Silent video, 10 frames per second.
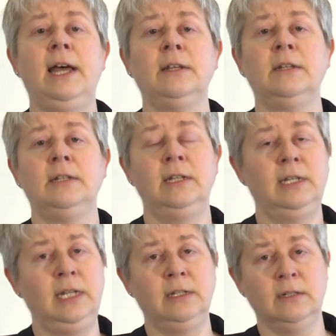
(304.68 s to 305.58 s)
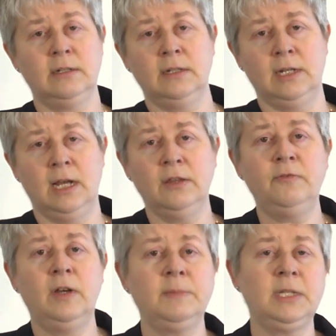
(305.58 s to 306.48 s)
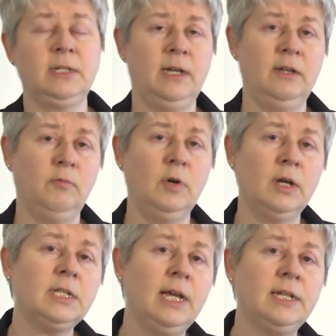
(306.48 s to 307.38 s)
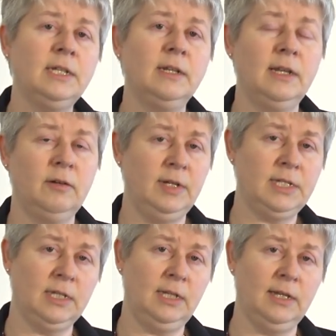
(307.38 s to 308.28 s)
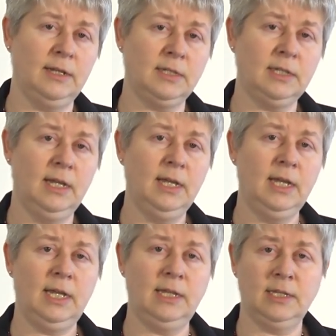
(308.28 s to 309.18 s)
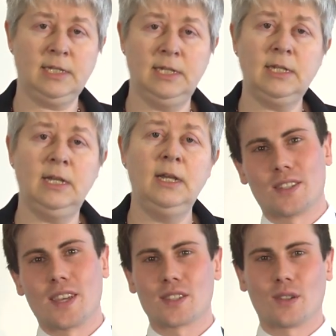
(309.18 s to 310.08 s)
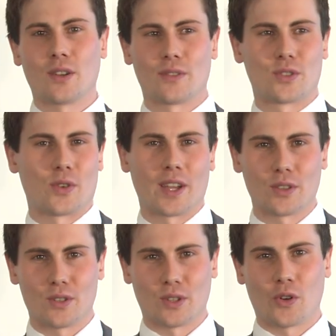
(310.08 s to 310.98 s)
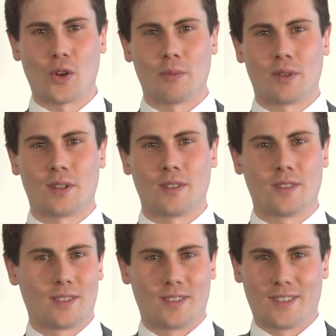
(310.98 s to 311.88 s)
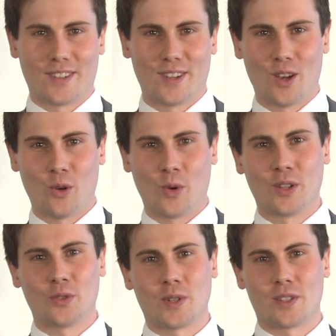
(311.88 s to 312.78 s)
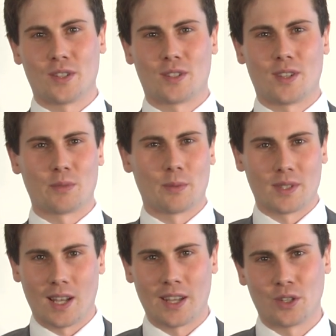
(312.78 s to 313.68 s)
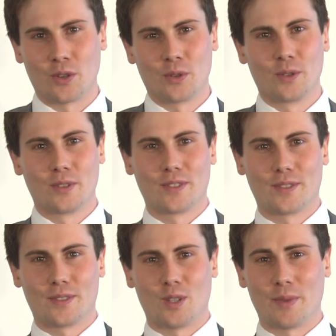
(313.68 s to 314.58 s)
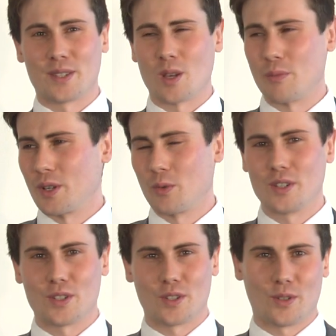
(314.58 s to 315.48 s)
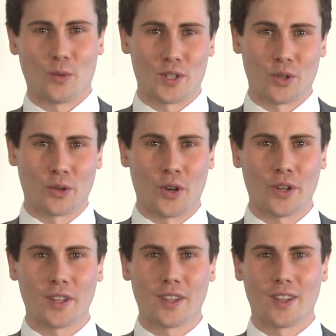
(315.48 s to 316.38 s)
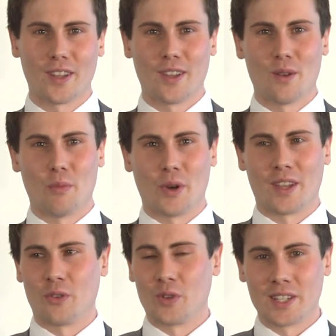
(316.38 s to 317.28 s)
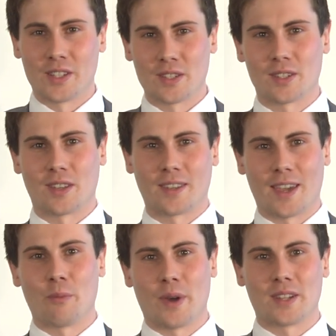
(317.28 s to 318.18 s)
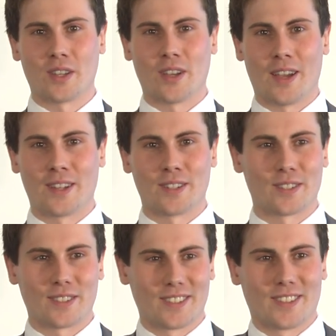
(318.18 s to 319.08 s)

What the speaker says: and indeed at other firms that I have worked at in recent years in the city. takes a lot of strength to grow up in a world which is, seems to be telling you to be something which you're not, but it really does get better. And